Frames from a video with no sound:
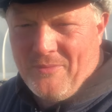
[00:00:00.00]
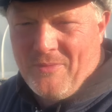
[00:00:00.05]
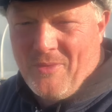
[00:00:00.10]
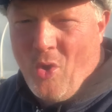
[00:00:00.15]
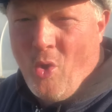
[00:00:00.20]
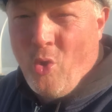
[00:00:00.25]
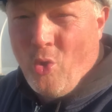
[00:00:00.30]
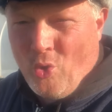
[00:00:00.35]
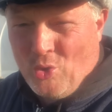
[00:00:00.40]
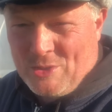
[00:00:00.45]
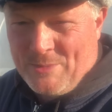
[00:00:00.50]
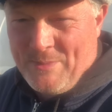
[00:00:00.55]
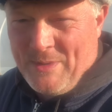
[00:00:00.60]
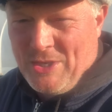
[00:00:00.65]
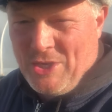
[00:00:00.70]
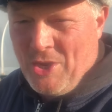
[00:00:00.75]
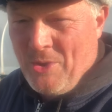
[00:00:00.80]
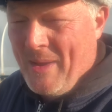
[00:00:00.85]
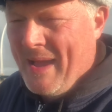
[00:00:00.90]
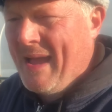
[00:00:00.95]
horse
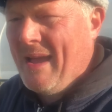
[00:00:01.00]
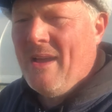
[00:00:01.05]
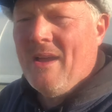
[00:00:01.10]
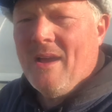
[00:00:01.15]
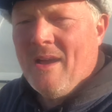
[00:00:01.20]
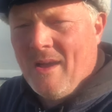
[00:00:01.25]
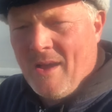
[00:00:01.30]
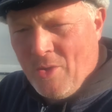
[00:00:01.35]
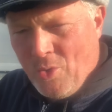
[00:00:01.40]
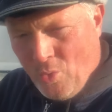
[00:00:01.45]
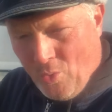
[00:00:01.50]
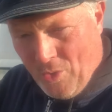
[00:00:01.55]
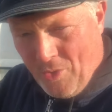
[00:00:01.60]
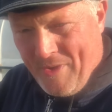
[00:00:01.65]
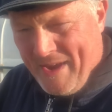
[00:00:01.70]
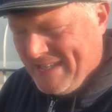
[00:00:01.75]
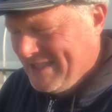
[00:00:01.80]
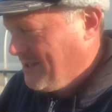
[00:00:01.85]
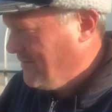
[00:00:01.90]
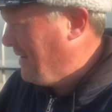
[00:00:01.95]
manure, and all the
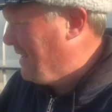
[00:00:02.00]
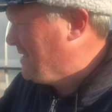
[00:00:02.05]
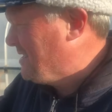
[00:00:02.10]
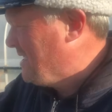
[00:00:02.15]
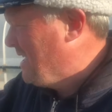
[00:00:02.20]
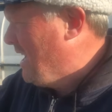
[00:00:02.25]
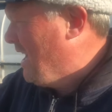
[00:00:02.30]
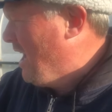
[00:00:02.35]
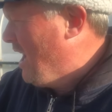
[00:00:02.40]
rest of it.